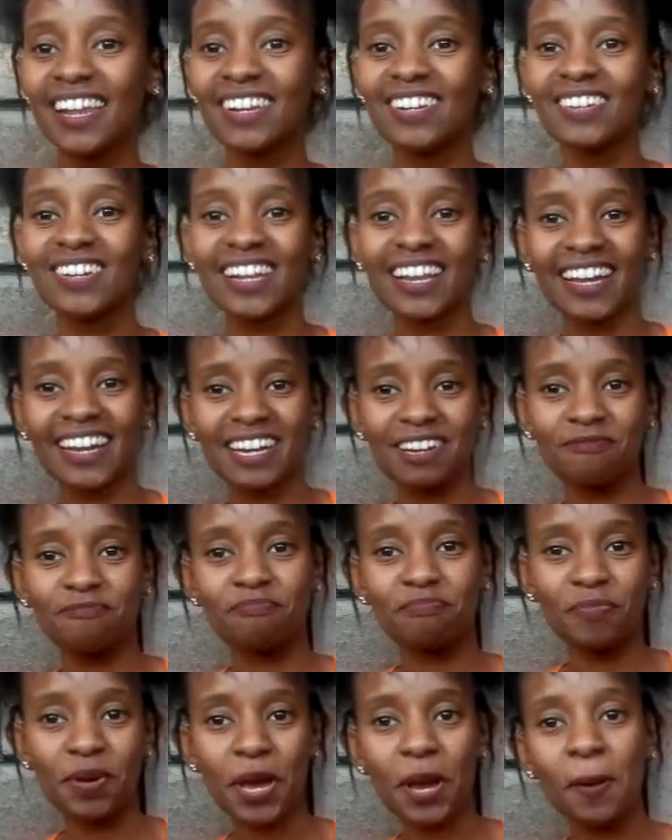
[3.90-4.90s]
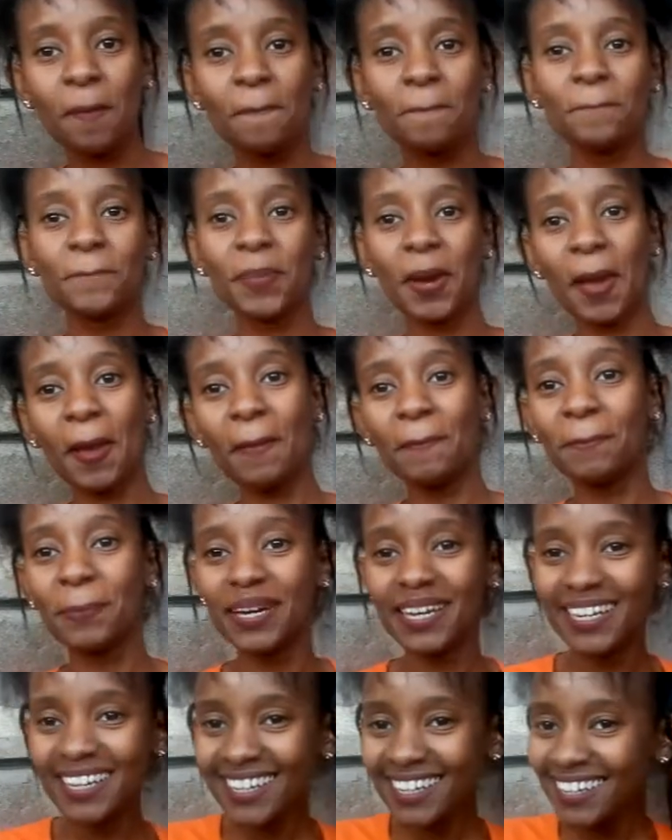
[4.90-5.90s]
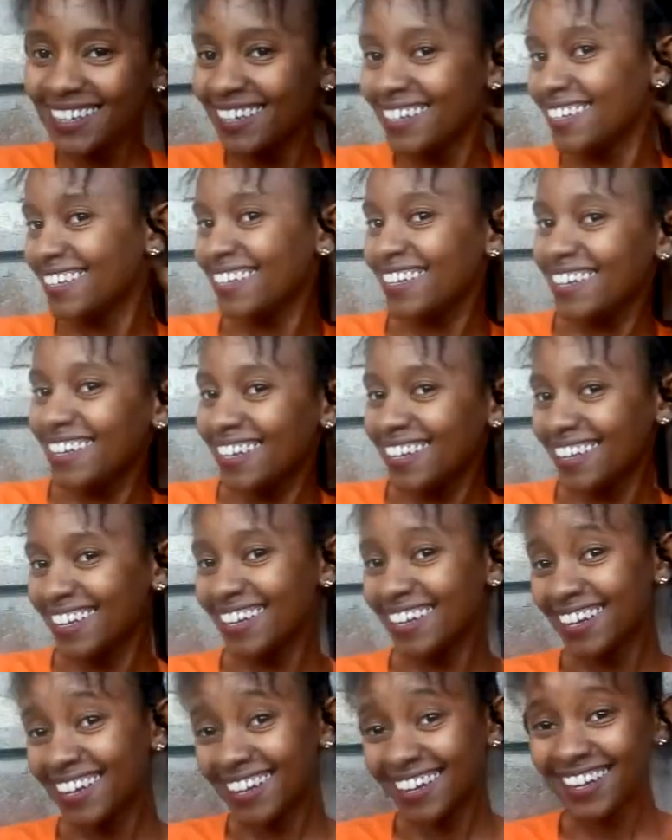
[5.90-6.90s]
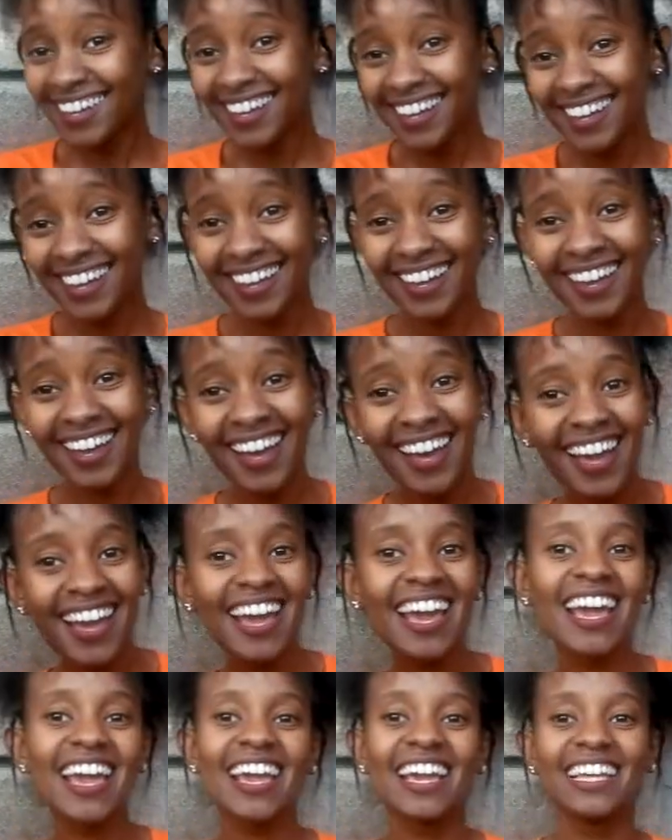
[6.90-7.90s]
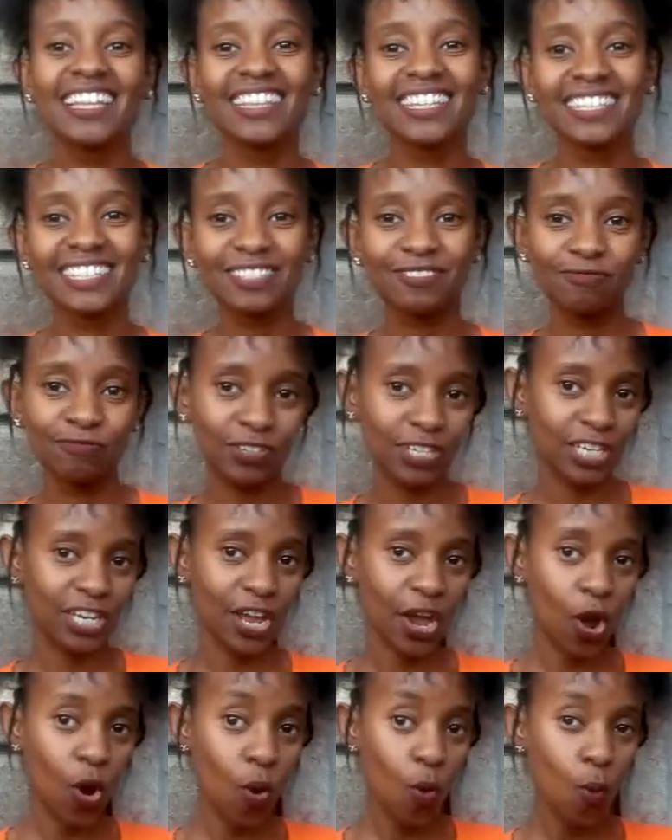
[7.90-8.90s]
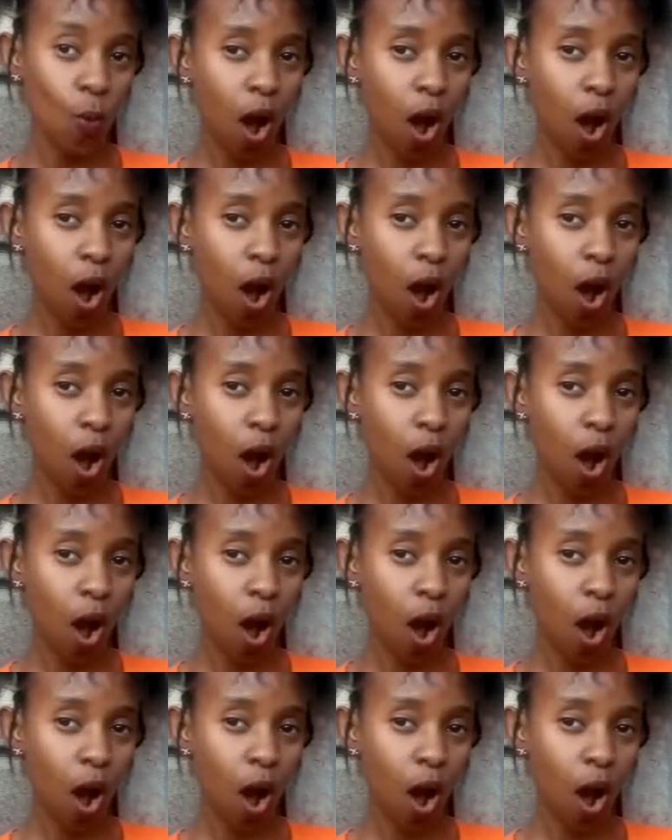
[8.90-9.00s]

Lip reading: look like a big baby in this video.